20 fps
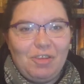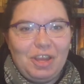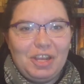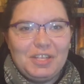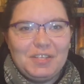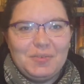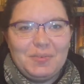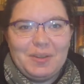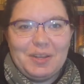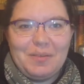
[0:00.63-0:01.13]

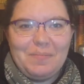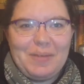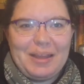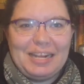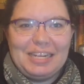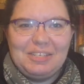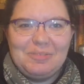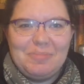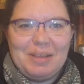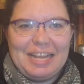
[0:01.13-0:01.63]
folks, welcome
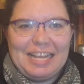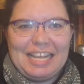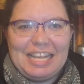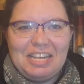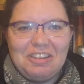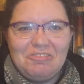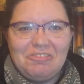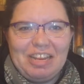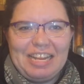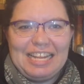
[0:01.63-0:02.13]
back to My
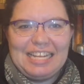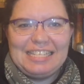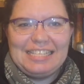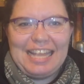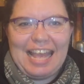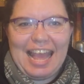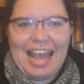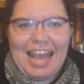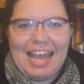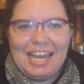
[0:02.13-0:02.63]
Kitten
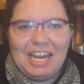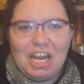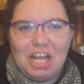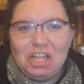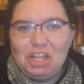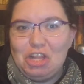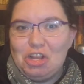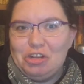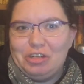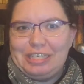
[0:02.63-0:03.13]
Reads, and
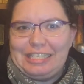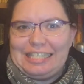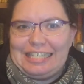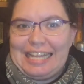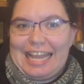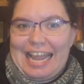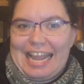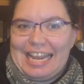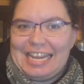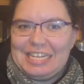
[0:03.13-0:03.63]
long
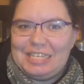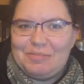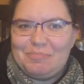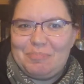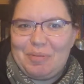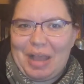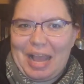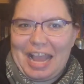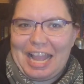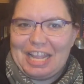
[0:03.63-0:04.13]
delayed
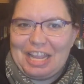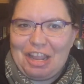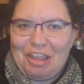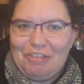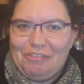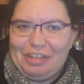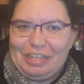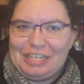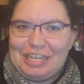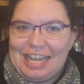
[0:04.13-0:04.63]
by
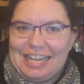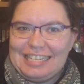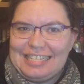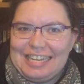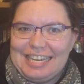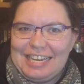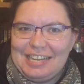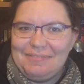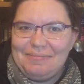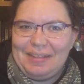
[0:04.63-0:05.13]

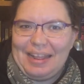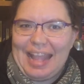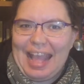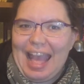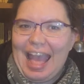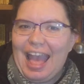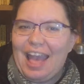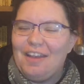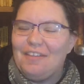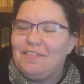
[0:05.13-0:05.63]
COVID-19, we
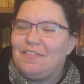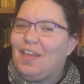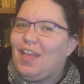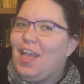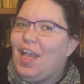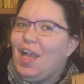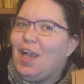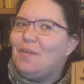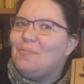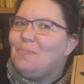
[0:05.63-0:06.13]
have
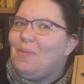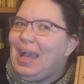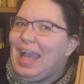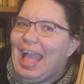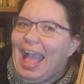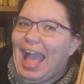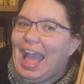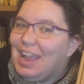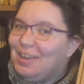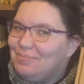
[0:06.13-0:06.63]
my
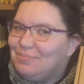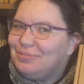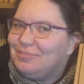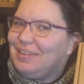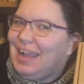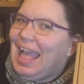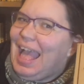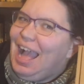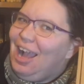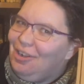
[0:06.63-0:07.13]

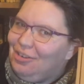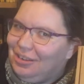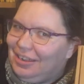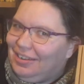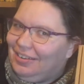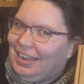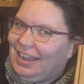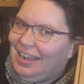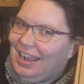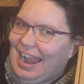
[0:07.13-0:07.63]
April
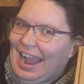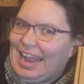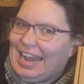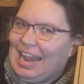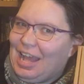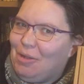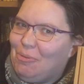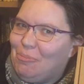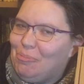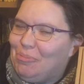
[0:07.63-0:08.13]
OwlCrate
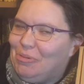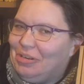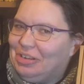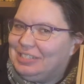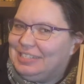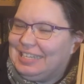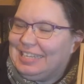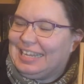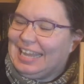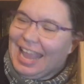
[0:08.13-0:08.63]

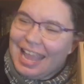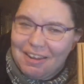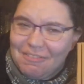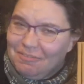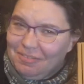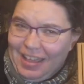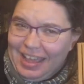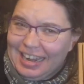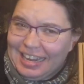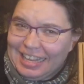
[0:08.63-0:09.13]
unboxing. It
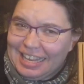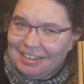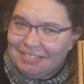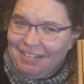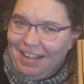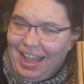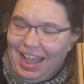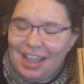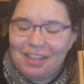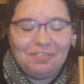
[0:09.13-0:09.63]
finally
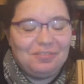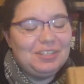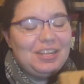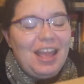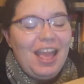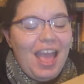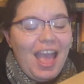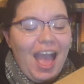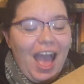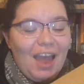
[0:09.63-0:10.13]
arrived.
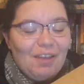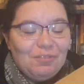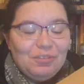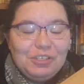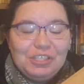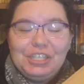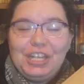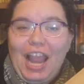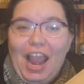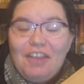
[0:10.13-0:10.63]

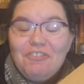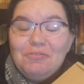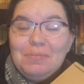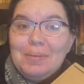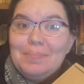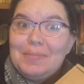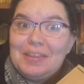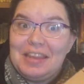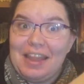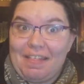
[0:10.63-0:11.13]
Unfortunately, I
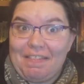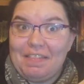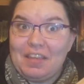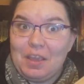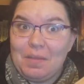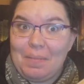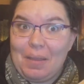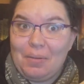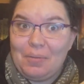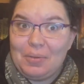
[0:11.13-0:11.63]
remember nothing
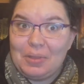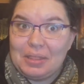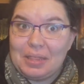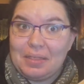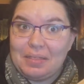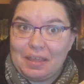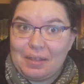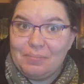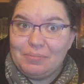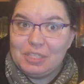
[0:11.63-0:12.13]
about what the
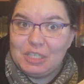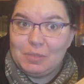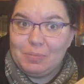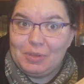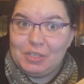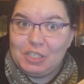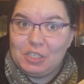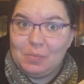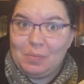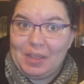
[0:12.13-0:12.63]
theme was
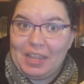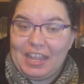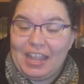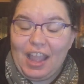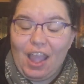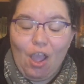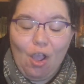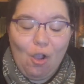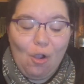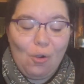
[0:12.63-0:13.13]
supposed to
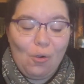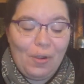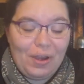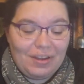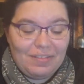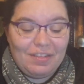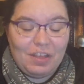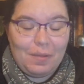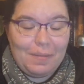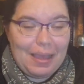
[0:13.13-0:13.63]
be or
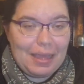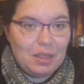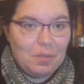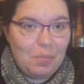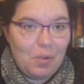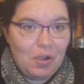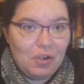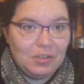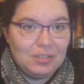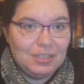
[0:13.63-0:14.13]
anything about the
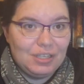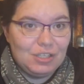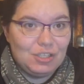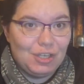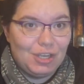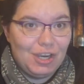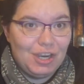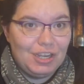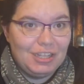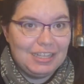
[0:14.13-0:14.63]
box,
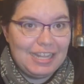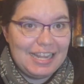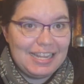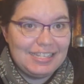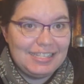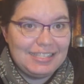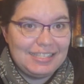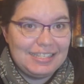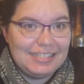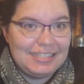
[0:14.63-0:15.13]
so
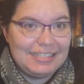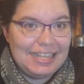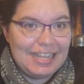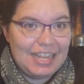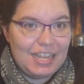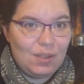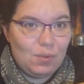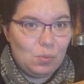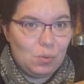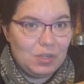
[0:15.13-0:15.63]
let's
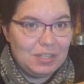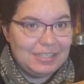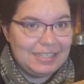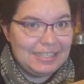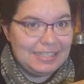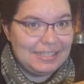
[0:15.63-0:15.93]
see what's